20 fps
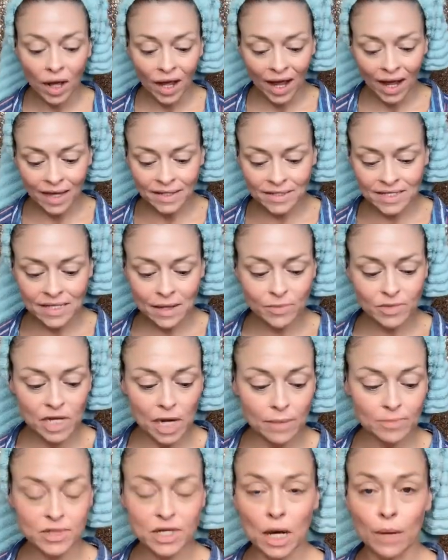And
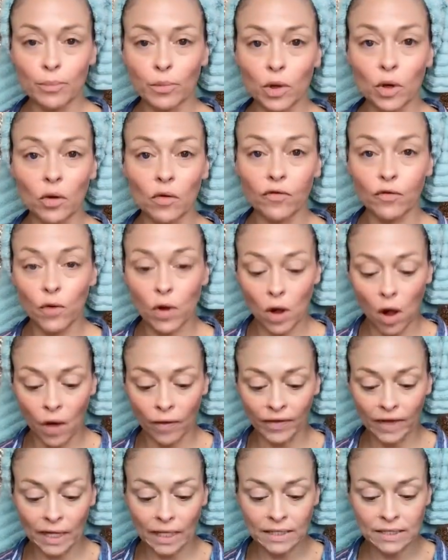sometimes I'm beautiful
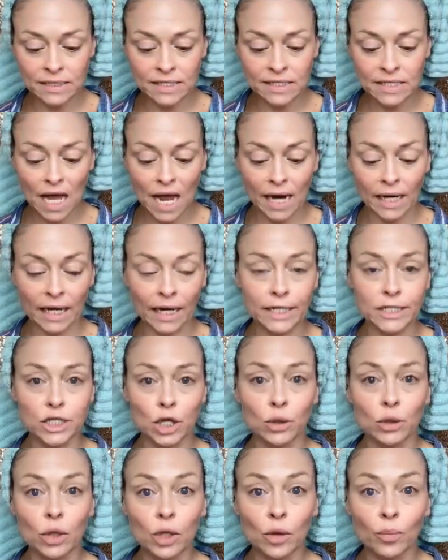on the inside and I
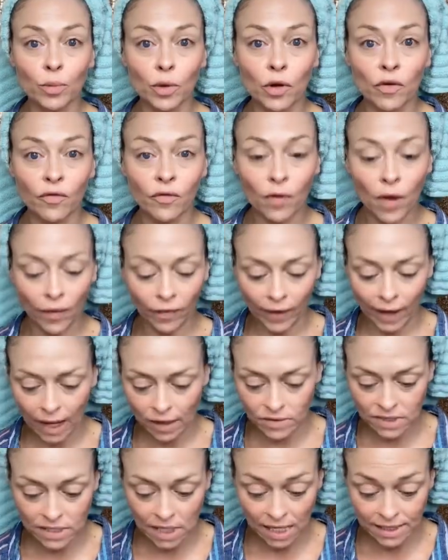don't look beautiful on the
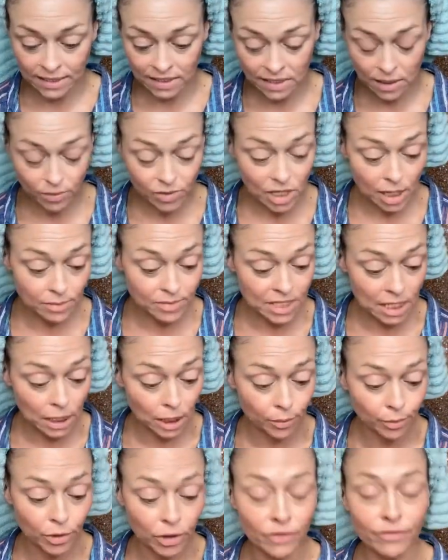outside. And sometimes I
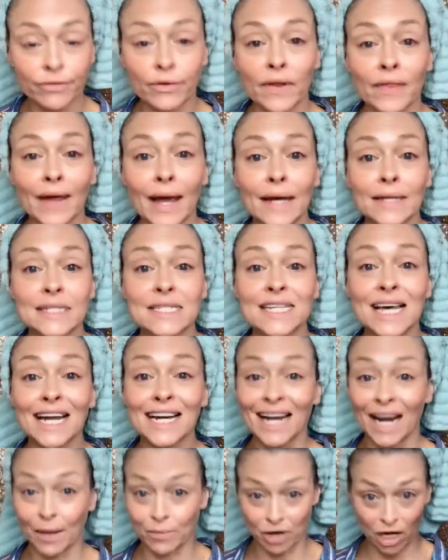look beautiful on the outside
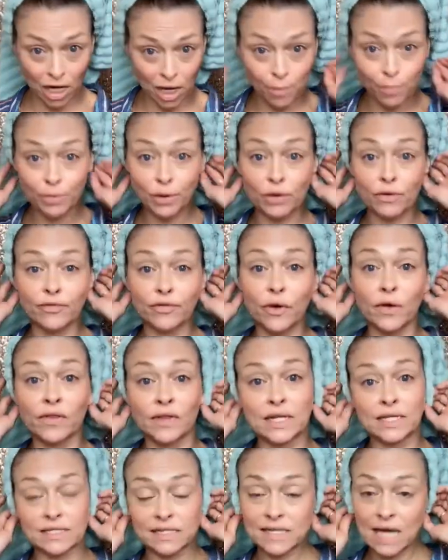and I'm not beautiful on
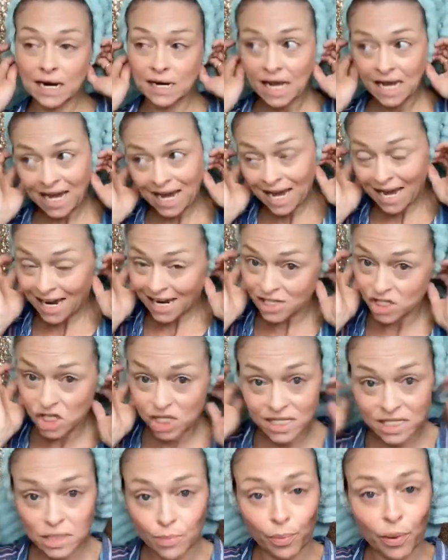the inside. It
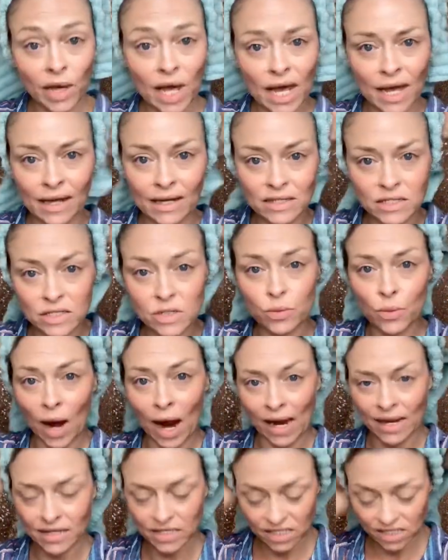just depends,
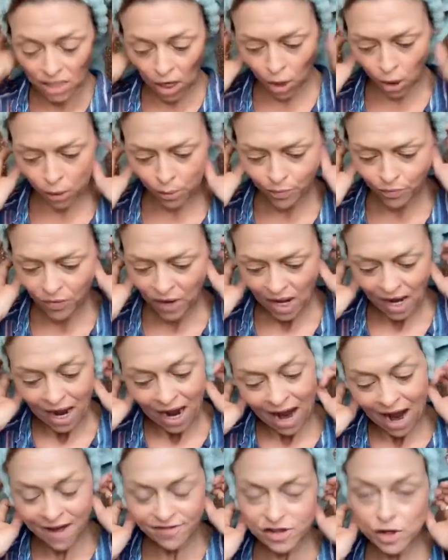right? So
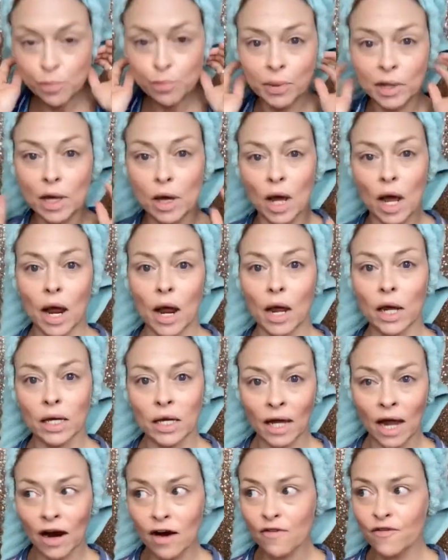I have to be
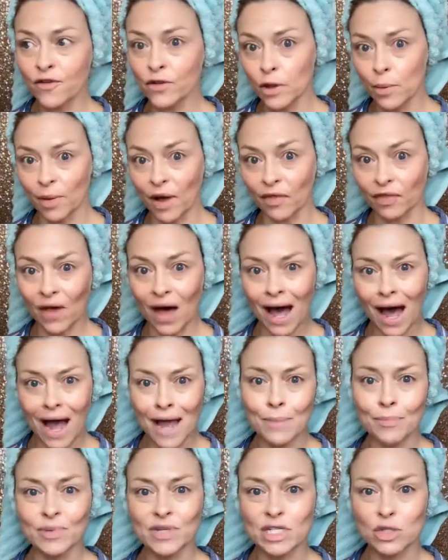careful about the
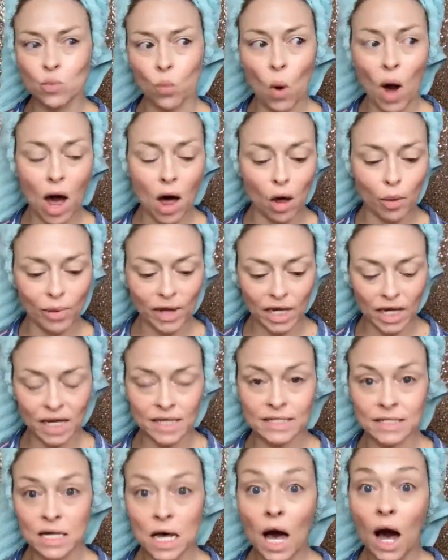hype as well,
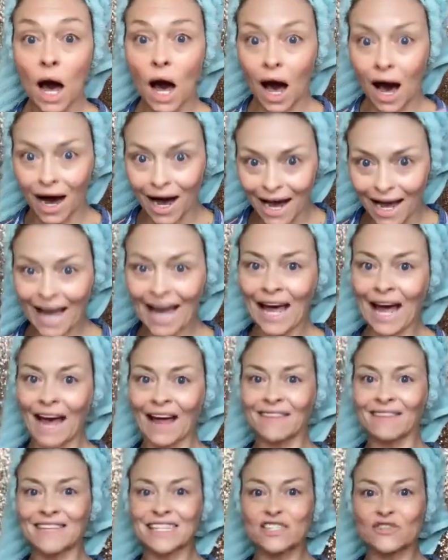because,
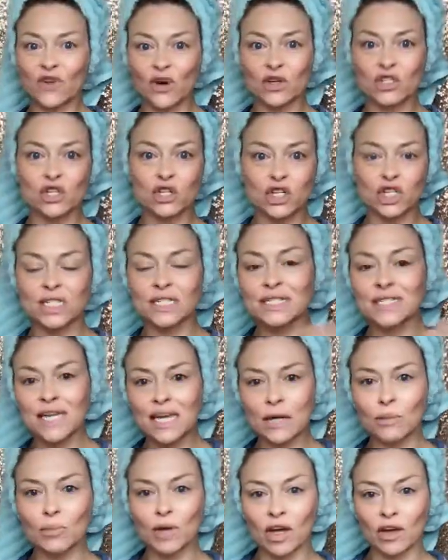again, these folks are just
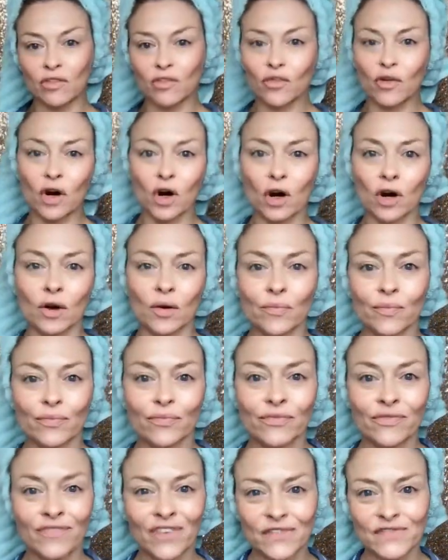seeing me for
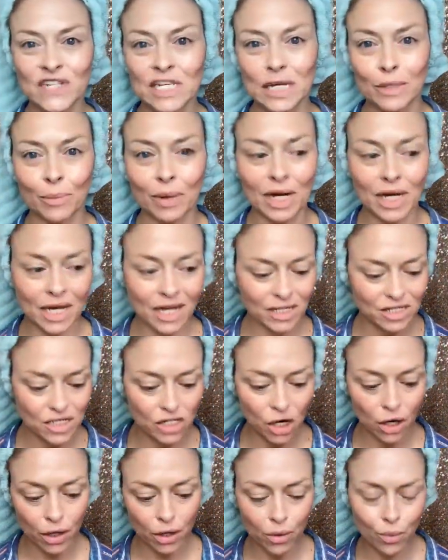15 minutes
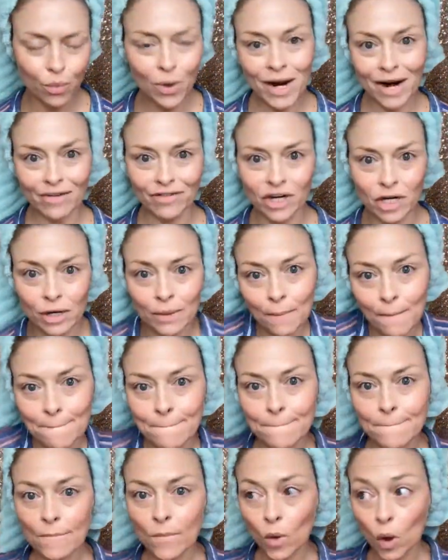or whatever.
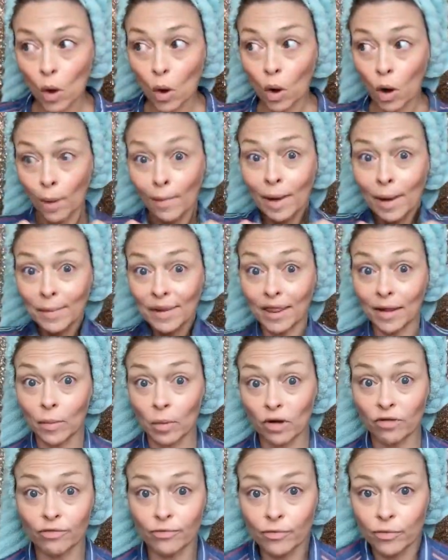Or maybe they've
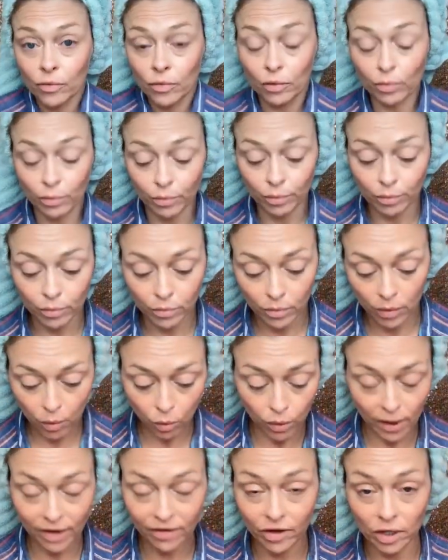been,
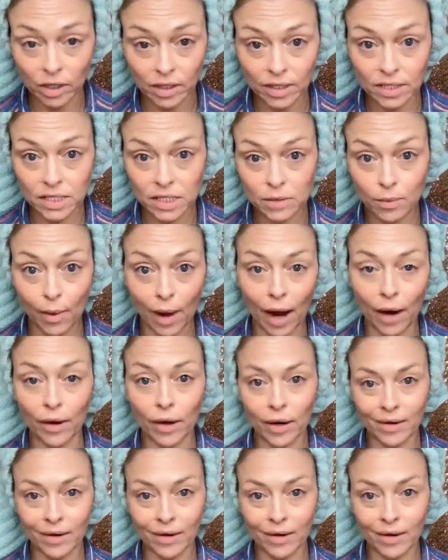whatever, doesn't matter.